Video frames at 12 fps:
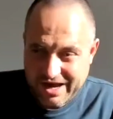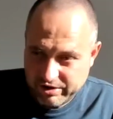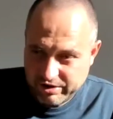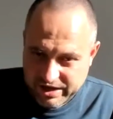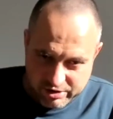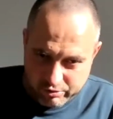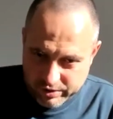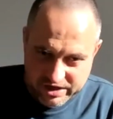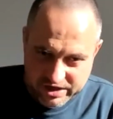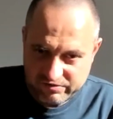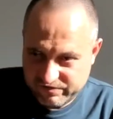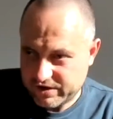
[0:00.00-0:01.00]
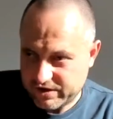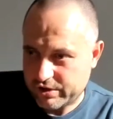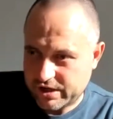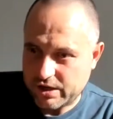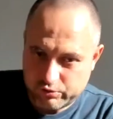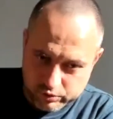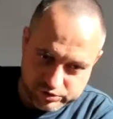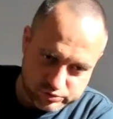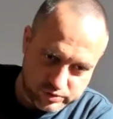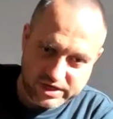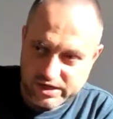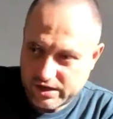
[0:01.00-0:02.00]
I don't care. We can figure it out once
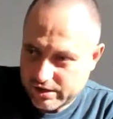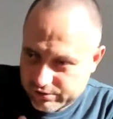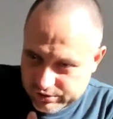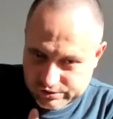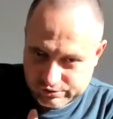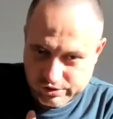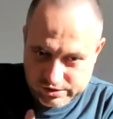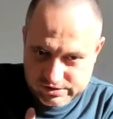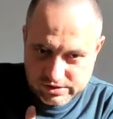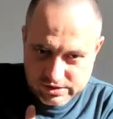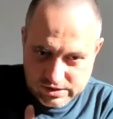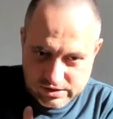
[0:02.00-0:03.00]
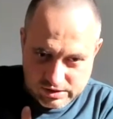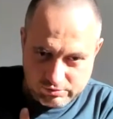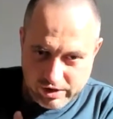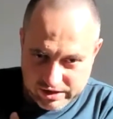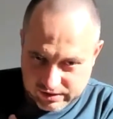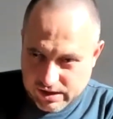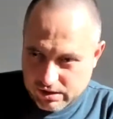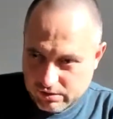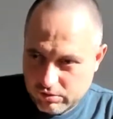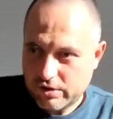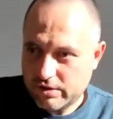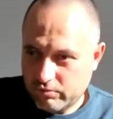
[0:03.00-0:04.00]
we get 100 trucks. Right
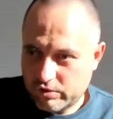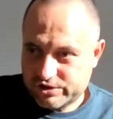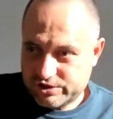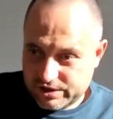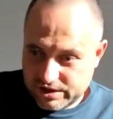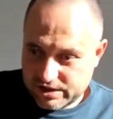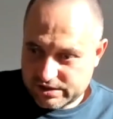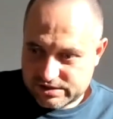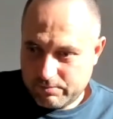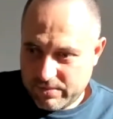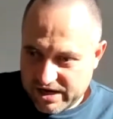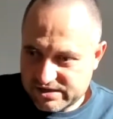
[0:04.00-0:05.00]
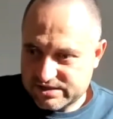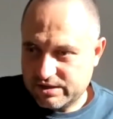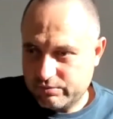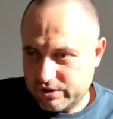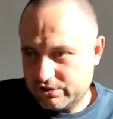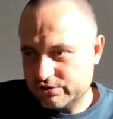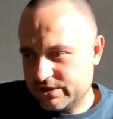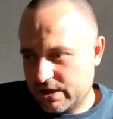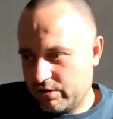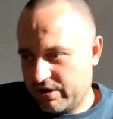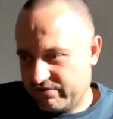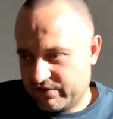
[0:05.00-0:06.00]
now, what she did is amazing, because
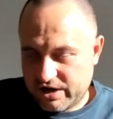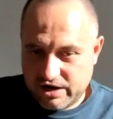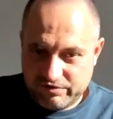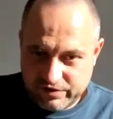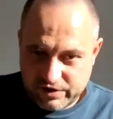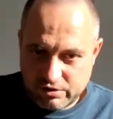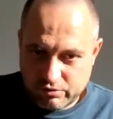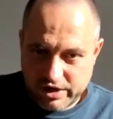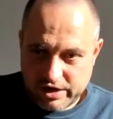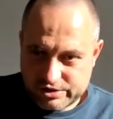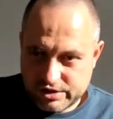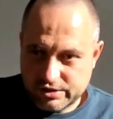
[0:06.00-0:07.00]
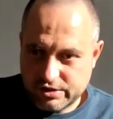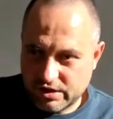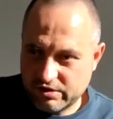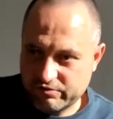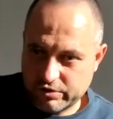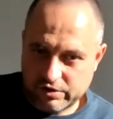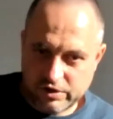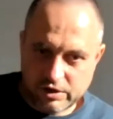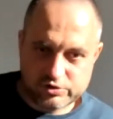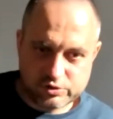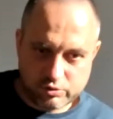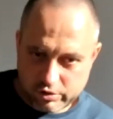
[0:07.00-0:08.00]
now after half a year, we actually deliver
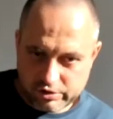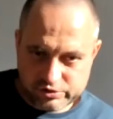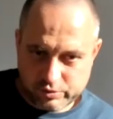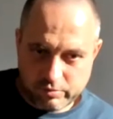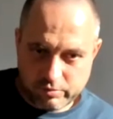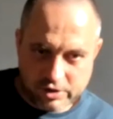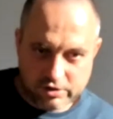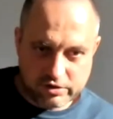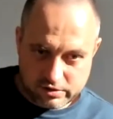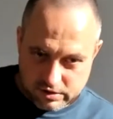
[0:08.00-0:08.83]
1,000 orders per month.